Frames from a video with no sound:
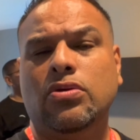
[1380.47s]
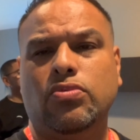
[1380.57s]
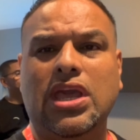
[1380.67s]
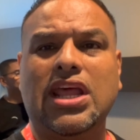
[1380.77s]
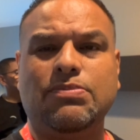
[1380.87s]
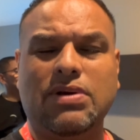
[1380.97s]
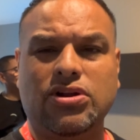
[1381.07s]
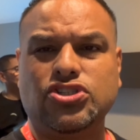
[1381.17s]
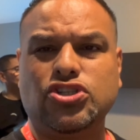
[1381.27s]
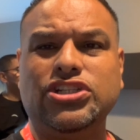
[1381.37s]
We had
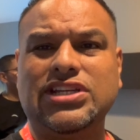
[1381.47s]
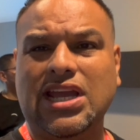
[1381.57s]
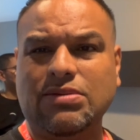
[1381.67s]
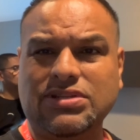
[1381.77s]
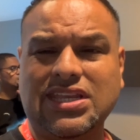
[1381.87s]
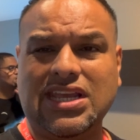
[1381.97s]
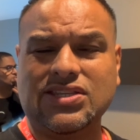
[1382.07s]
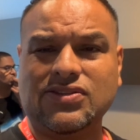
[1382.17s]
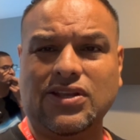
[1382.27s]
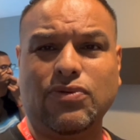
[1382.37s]
about a time to
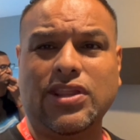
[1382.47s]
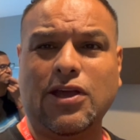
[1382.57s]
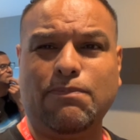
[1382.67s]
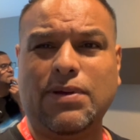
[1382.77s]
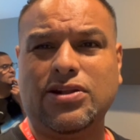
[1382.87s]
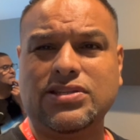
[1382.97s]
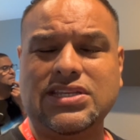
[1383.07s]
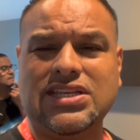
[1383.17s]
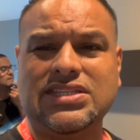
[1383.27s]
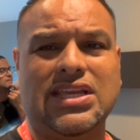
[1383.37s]
cancel it without
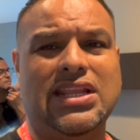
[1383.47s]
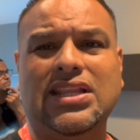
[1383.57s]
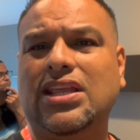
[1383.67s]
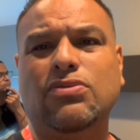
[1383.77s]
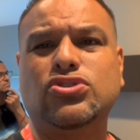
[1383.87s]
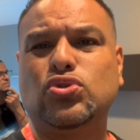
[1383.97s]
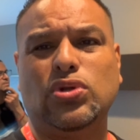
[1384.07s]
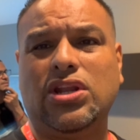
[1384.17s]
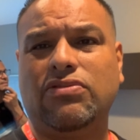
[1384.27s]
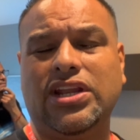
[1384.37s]
penalties, and it was too
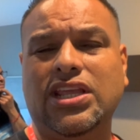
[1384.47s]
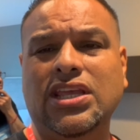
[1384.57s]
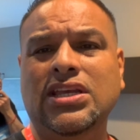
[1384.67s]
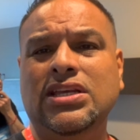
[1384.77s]
late already.